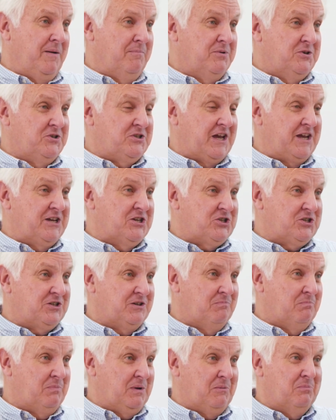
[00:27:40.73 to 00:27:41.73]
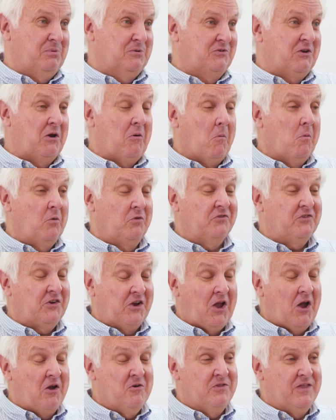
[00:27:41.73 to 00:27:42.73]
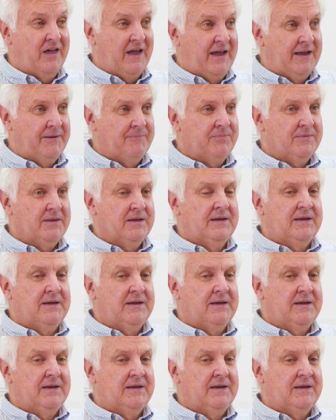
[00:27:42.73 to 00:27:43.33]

reputation and people don't want to go there.